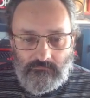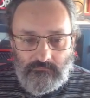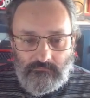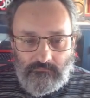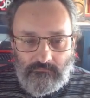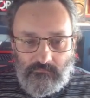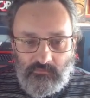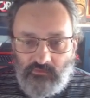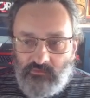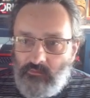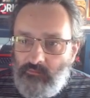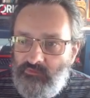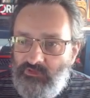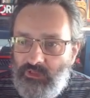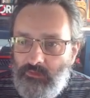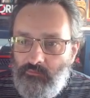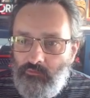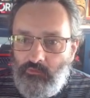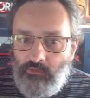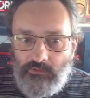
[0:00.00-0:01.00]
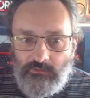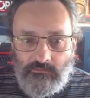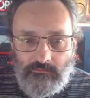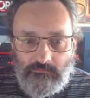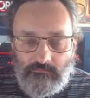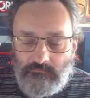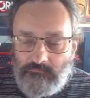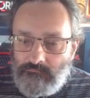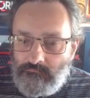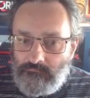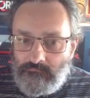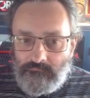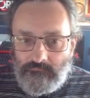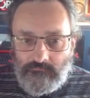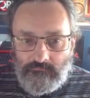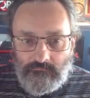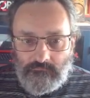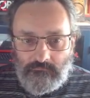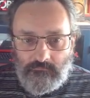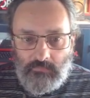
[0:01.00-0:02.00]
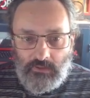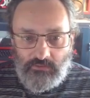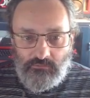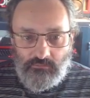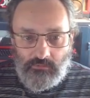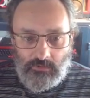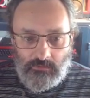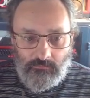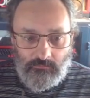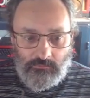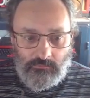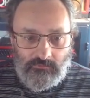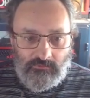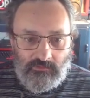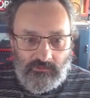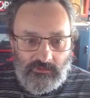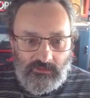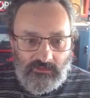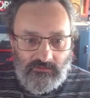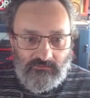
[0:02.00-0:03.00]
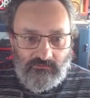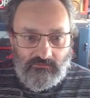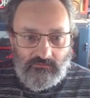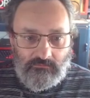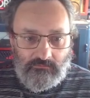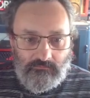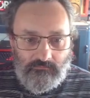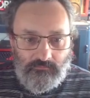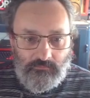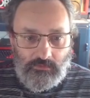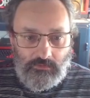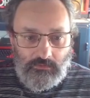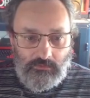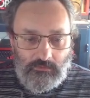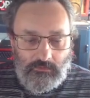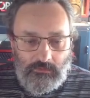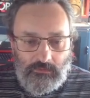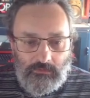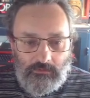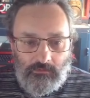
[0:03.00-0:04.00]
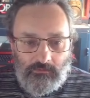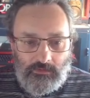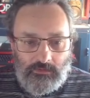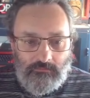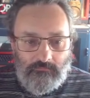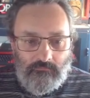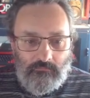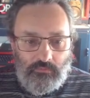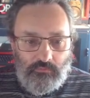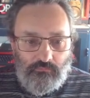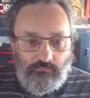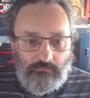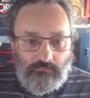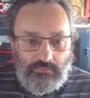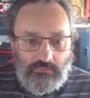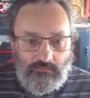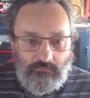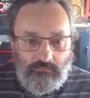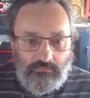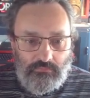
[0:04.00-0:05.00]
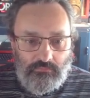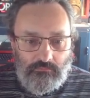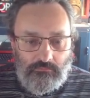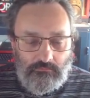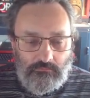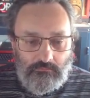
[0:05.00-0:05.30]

sometime going backward, but I guess. Okay, boom, boom.